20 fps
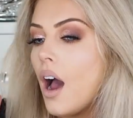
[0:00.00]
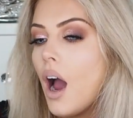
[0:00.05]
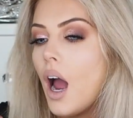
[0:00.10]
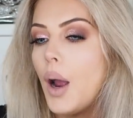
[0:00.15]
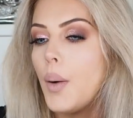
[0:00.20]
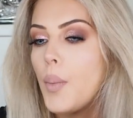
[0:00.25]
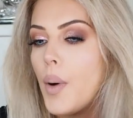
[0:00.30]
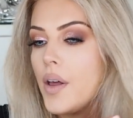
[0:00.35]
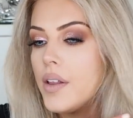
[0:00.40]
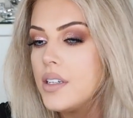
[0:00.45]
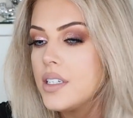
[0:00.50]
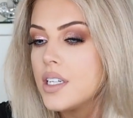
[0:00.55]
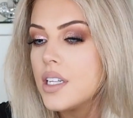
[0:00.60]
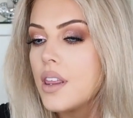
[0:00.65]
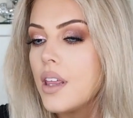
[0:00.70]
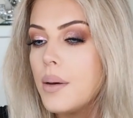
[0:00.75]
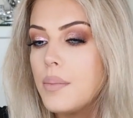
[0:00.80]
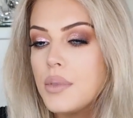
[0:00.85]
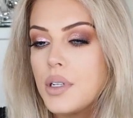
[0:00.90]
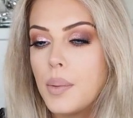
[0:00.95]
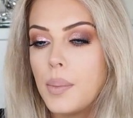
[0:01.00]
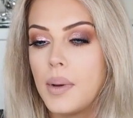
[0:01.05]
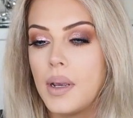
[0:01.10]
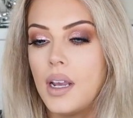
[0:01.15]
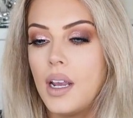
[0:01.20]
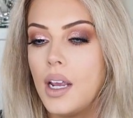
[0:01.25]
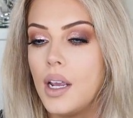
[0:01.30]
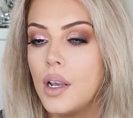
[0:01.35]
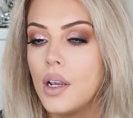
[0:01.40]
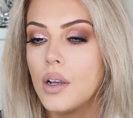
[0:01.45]
I wanted them to
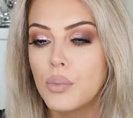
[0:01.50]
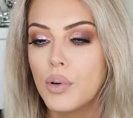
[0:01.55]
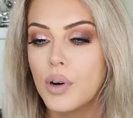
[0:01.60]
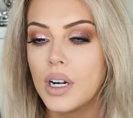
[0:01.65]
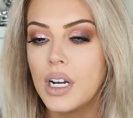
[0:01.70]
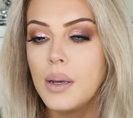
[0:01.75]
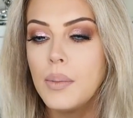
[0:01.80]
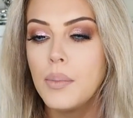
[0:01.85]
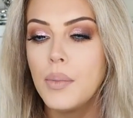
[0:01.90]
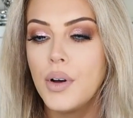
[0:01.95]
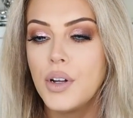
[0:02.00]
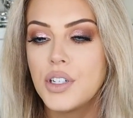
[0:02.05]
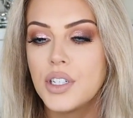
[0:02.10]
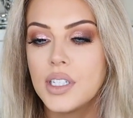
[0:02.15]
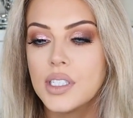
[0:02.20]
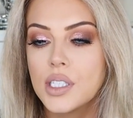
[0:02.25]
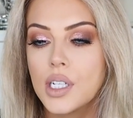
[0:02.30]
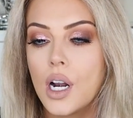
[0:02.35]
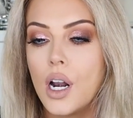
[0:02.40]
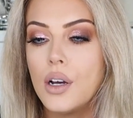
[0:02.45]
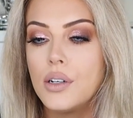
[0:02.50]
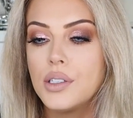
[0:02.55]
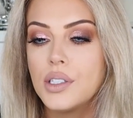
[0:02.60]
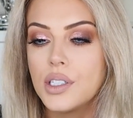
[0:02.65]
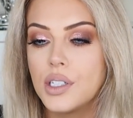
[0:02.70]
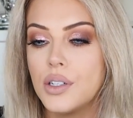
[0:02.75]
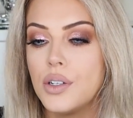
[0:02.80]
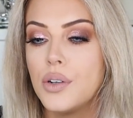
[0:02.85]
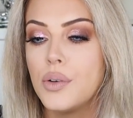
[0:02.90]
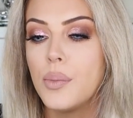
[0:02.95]
be pretty much as close
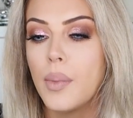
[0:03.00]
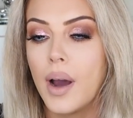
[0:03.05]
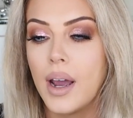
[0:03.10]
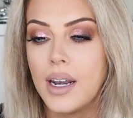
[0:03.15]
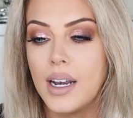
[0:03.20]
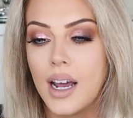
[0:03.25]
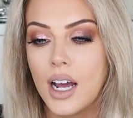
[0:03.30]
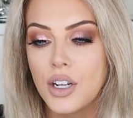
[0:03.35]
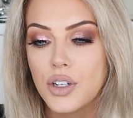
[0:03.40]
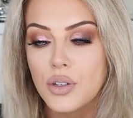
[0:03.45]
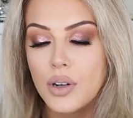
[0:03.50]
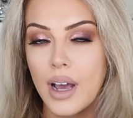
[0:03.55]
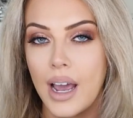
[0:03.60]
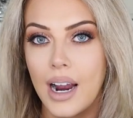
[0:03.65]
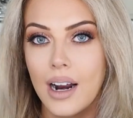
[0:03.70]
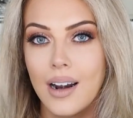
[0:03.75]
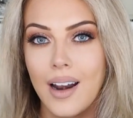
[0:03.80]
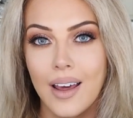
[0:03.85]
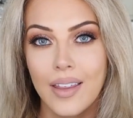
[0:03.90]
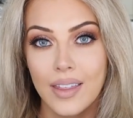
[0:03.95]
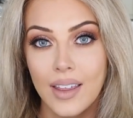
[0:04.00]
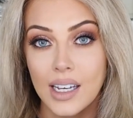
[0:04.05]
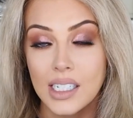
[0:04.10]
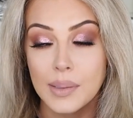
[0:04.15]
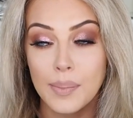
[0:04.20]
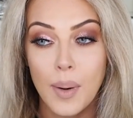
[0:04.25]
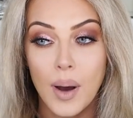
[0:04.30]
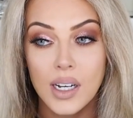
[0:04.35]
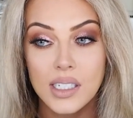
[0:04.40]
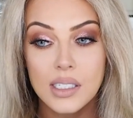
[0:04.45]
to my natural hair length as
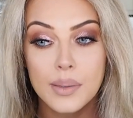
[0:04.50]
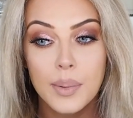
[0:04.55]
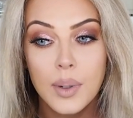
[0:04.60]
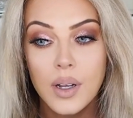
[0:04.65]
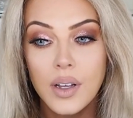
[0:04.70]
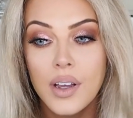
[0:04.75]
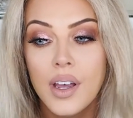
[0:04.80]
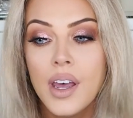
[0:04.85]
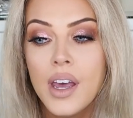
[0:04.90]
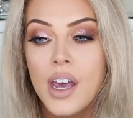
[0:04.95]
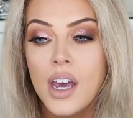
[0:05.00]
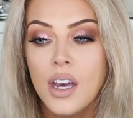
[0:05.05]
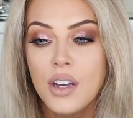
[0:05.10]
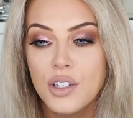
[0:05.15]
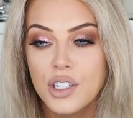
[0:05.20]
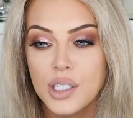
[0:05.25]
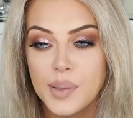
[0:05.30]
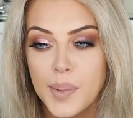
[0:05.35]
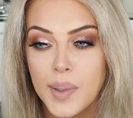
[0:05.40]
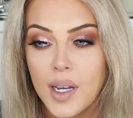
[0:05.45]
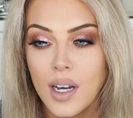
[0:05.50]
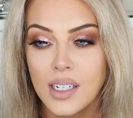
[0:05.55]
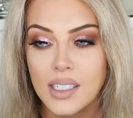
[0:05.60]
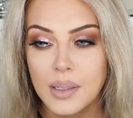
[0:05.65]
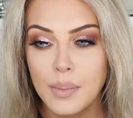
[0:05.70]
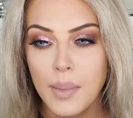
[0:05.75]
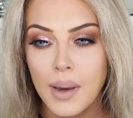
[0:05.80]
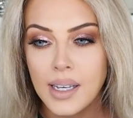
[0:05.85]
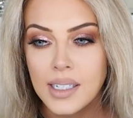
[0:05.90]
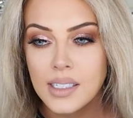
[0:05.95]
possible, just because it
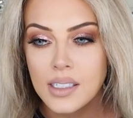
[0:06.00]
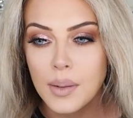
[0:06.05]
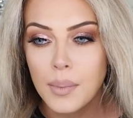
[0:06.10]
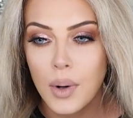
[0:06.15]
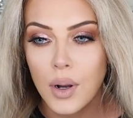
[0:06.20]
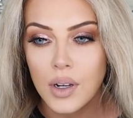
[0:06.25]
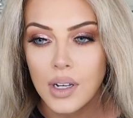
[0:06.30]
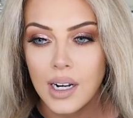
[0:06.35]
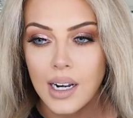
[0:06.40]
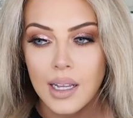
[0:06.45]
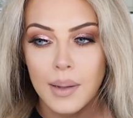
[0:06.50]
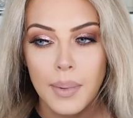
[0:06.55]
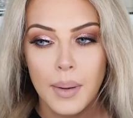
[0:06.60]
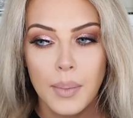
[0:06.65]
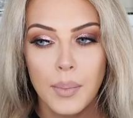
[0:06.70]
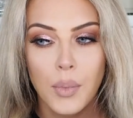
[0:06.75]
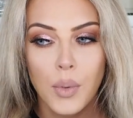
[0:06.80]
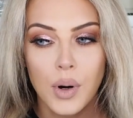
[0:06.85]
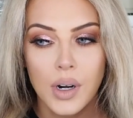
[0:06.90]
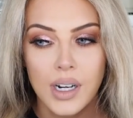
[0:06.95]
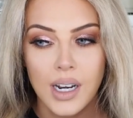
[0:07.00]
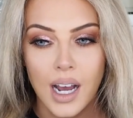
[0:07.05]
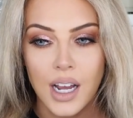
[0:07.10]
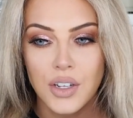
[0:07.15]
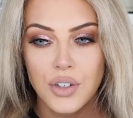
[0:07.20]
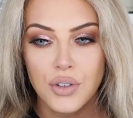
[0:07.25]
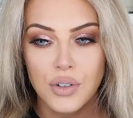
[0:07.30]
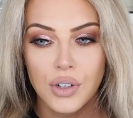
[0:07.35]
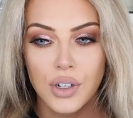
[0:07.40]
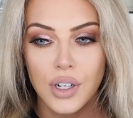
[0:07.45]
makes them look a little bit more
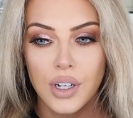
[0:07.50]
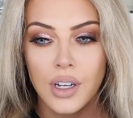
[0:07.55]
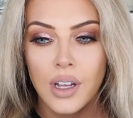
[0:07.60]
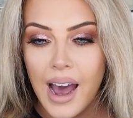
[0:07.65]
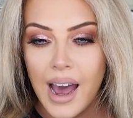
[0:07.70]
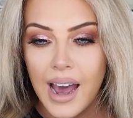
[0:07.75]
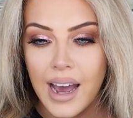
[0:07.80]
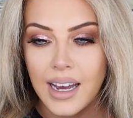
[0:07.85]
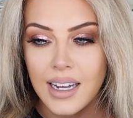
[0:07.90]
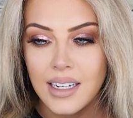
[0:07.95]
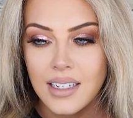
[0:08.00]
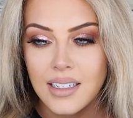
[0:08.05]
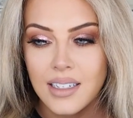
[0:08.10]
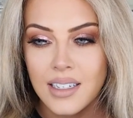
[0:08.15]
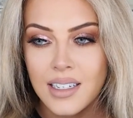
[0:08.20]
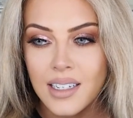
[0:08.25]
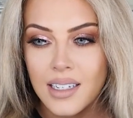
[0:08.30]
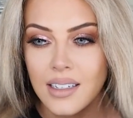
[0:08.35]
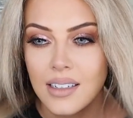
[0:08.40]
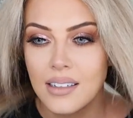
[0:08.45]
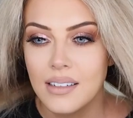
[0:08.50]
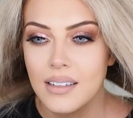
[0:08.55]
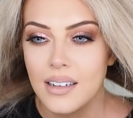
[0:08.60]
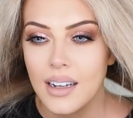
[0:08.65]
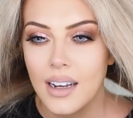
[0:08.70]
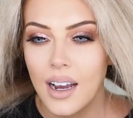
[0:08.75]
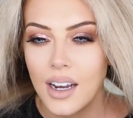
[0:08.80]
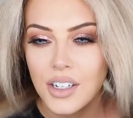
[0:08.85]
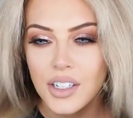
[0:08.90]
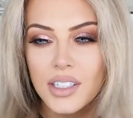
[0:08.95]
natural, and
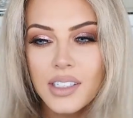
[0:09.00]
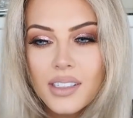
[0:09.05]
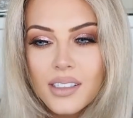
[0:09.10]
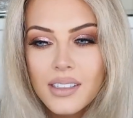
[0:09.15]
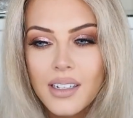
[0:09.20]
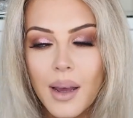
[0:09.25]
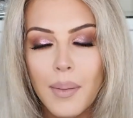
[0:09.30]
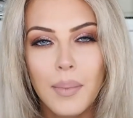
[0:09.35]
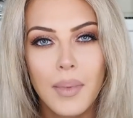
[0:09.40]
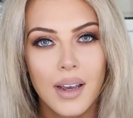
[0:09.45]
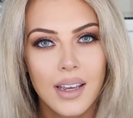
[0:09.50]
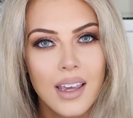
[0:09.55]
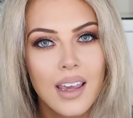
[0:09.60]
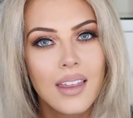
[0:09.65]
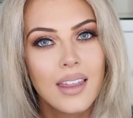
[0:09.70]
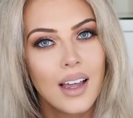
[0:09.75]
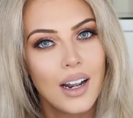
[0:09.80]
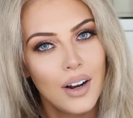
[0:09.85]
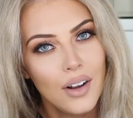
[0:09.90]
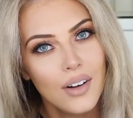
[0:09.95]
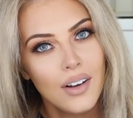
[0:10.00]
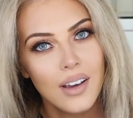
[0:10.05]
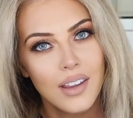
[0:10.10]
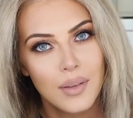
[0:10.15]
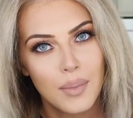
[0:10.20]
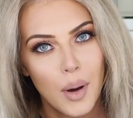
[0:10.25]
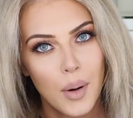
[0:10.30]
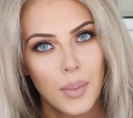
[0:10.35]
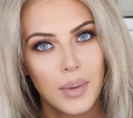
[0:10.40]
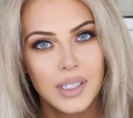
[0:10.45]
I'm liking that look at
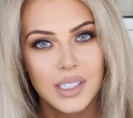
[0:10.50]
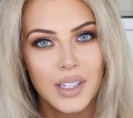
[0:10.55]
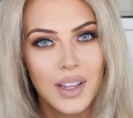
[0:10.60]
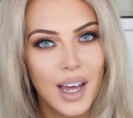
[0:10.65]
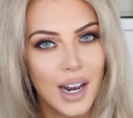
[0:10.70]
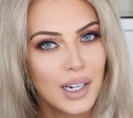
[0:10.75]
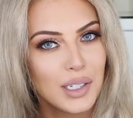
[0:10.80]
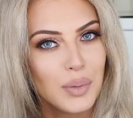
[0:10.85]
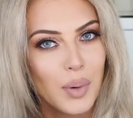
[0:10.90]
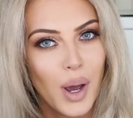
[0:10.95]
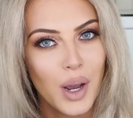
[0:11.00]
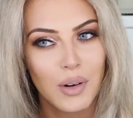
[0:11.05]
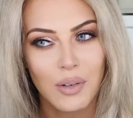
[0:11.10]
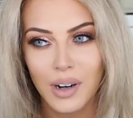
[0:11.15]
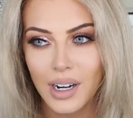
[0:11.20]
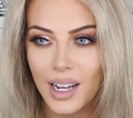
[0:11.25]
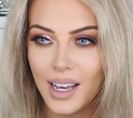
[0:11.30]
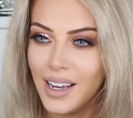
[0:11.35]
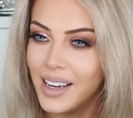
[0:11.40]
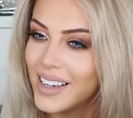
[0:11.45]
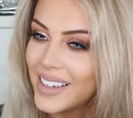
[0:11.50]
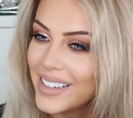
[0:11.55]
the moment, so that is why really.